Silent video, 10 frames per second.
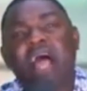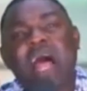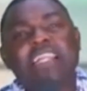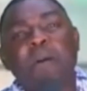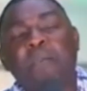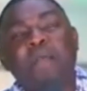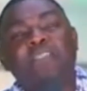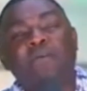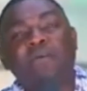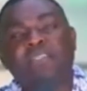at that
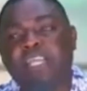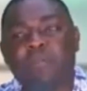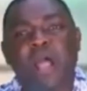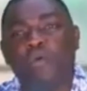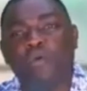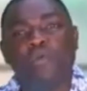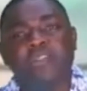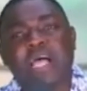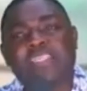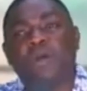point, you know, Samia Okun
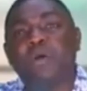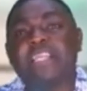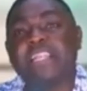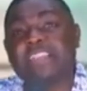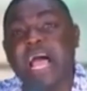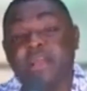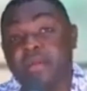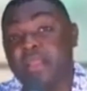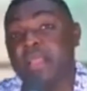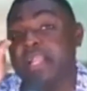said Asamoah Gyan is
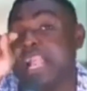angry.